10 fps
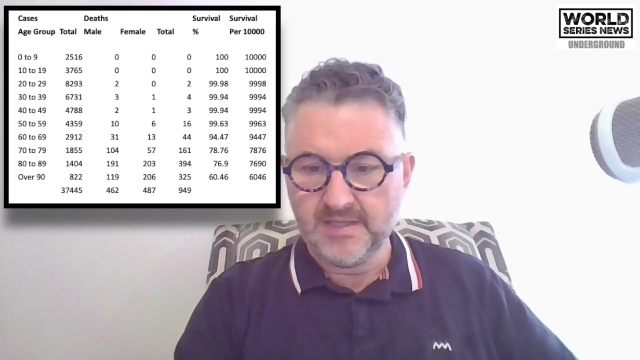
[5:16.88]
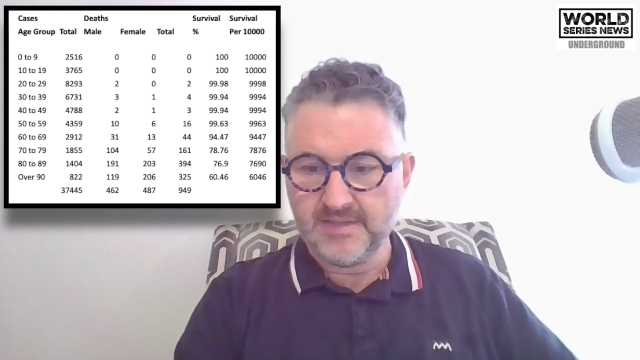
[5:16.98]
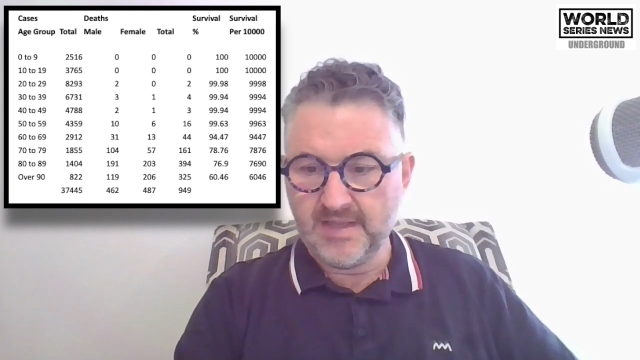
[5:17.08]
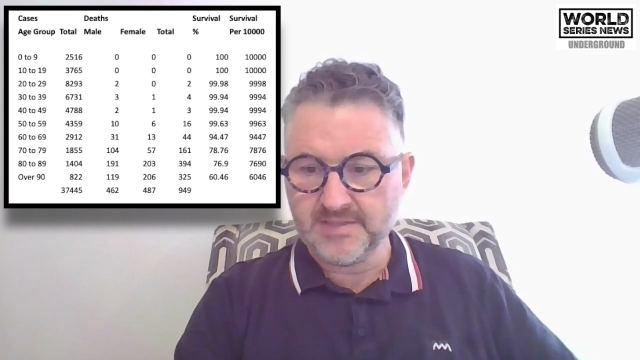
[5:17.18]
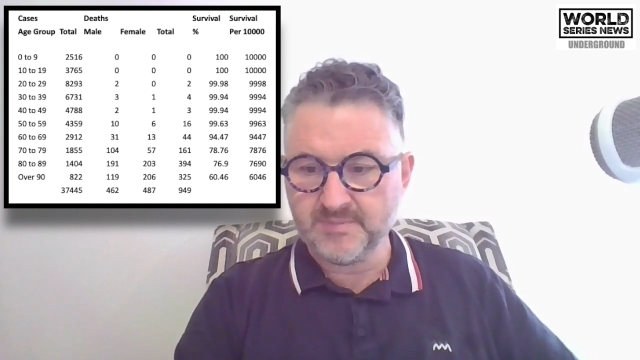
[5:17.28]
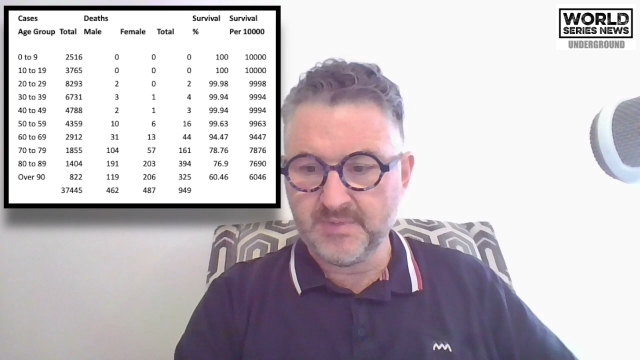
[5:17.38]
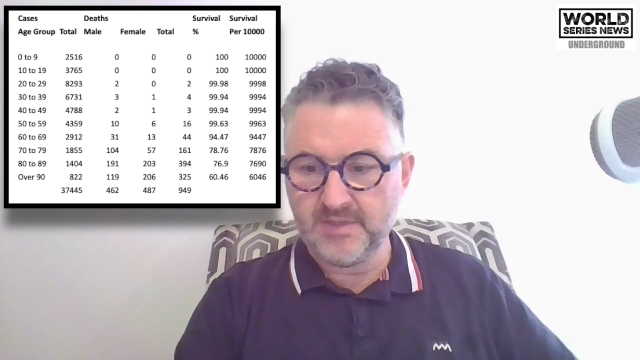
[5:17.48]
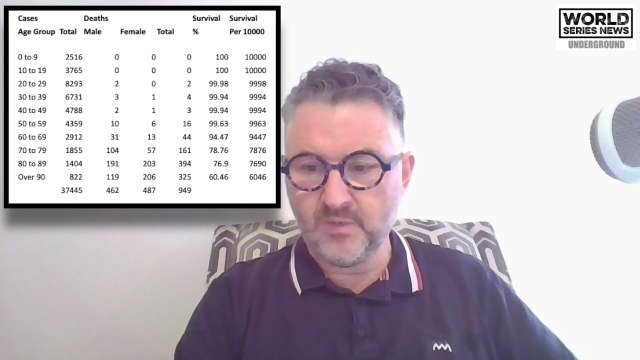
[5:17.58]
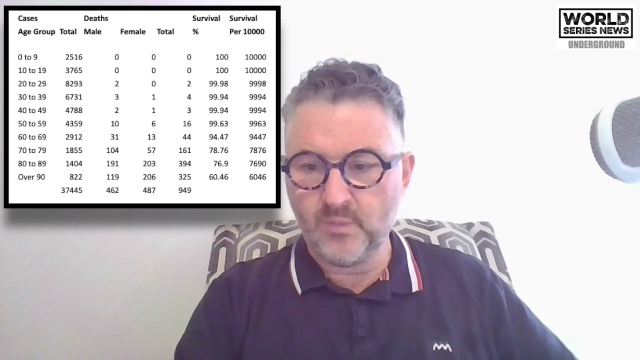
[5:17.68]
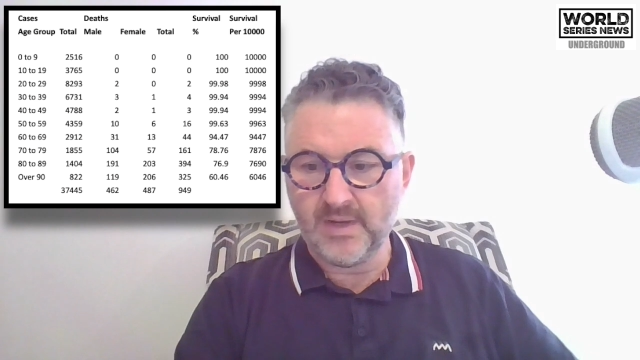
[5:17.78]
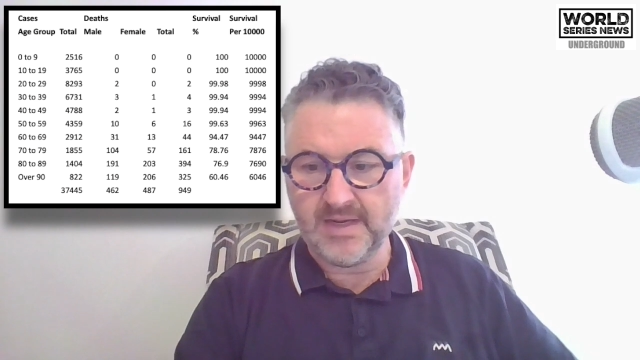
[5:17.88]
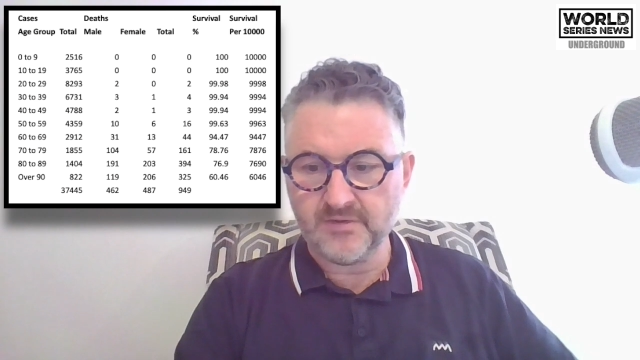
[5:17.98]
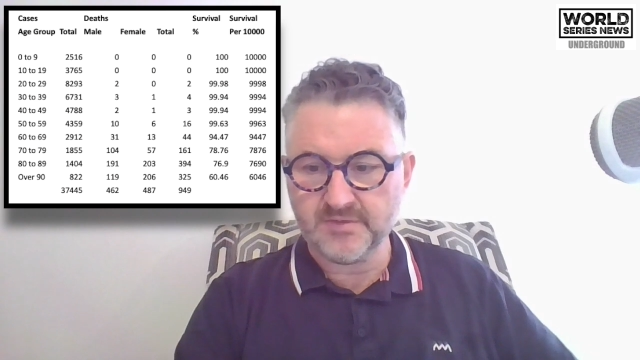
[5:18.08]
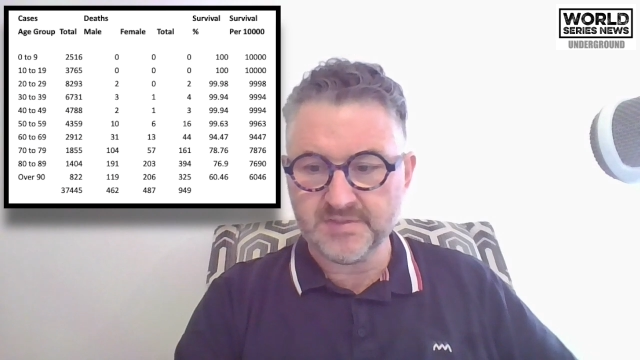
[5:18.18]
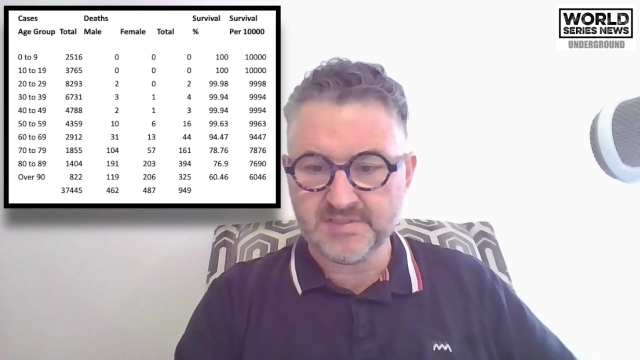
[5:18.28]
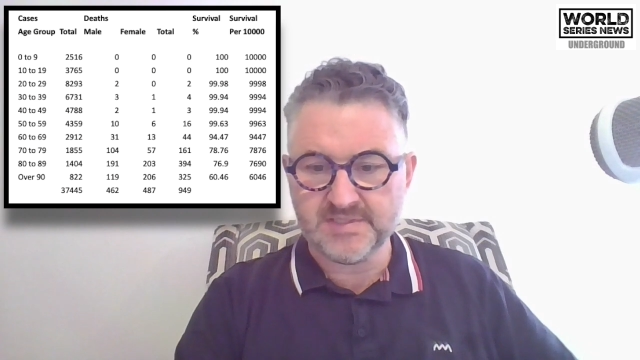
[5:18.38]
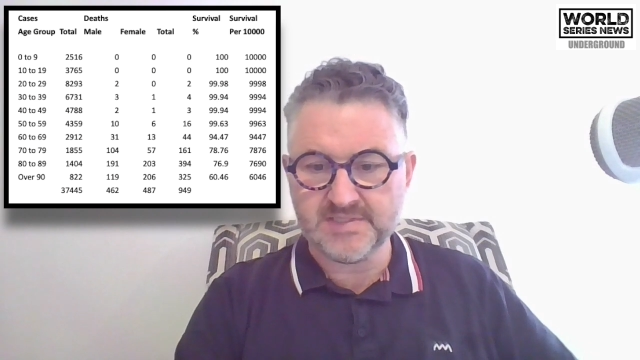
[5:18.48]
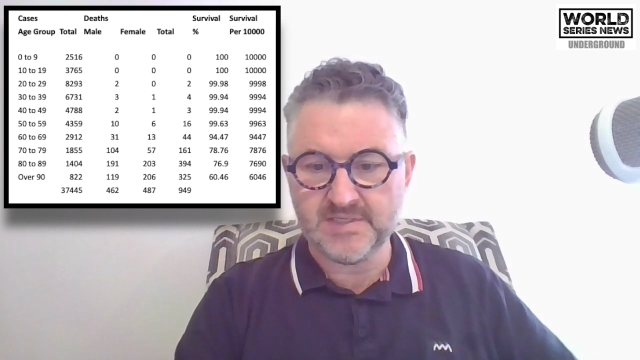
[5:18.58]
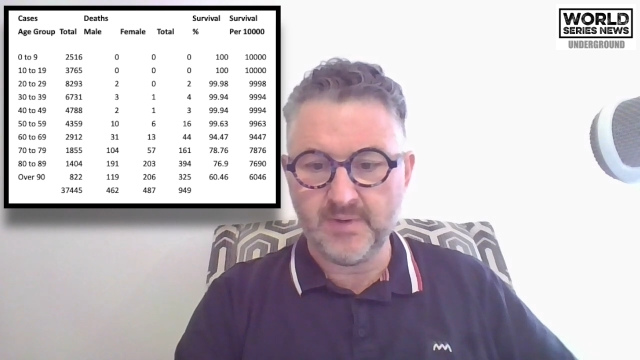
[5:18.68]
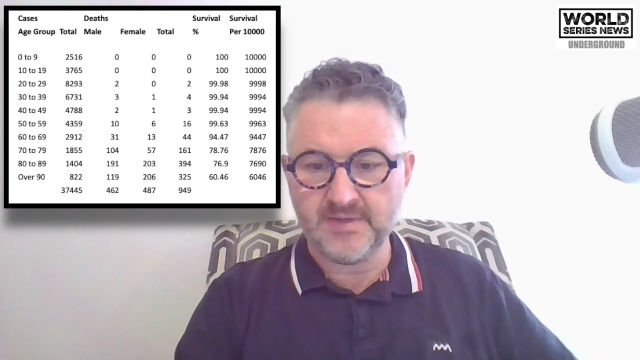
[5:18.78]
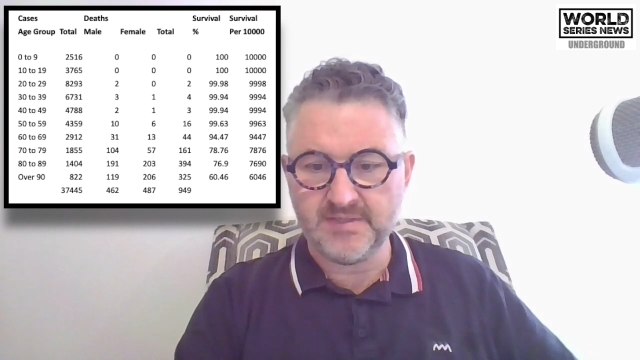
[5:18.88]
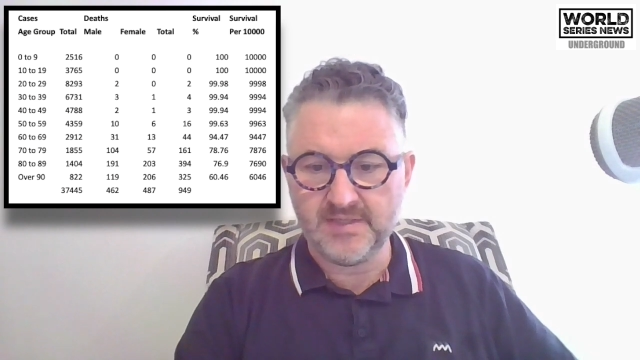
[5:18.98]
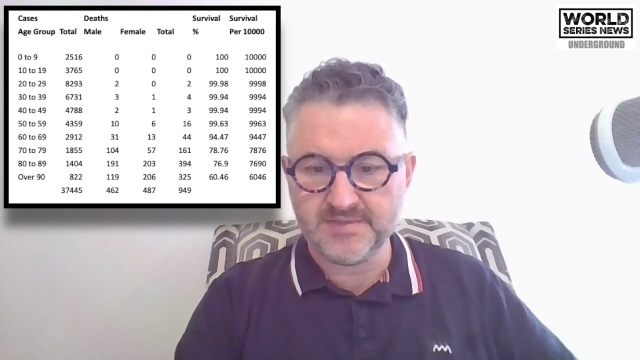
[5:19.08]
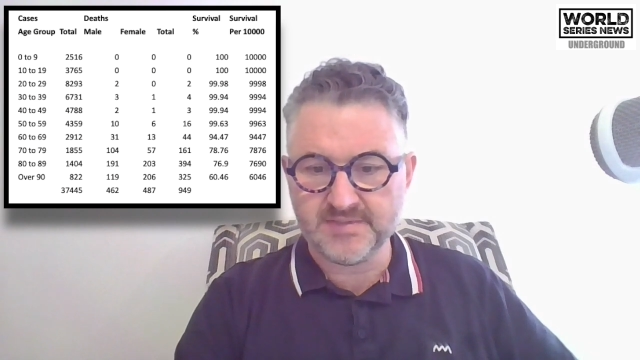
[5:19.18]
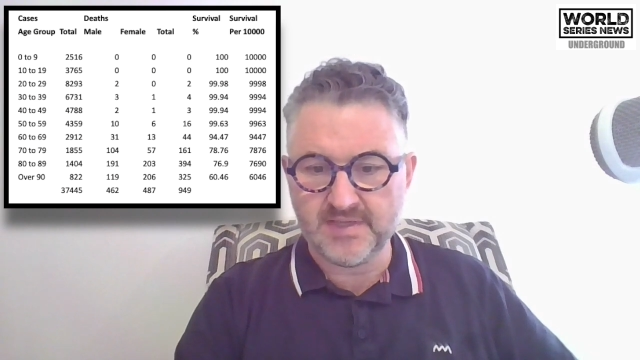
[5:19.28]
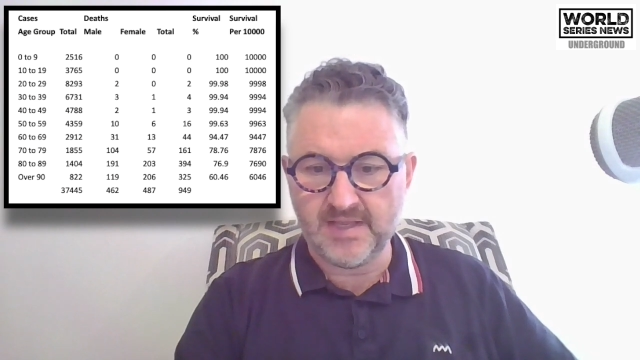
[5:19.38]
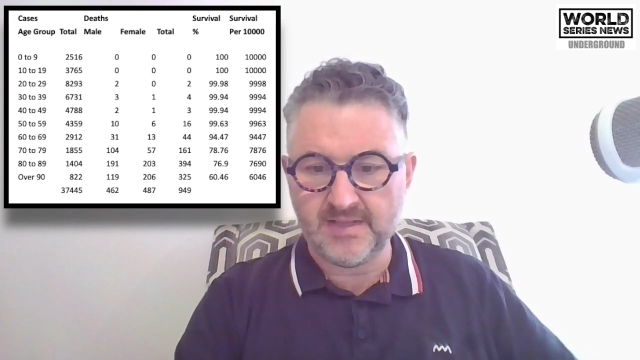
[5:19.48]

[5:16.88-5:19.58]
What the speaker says: There has been 161 deaths.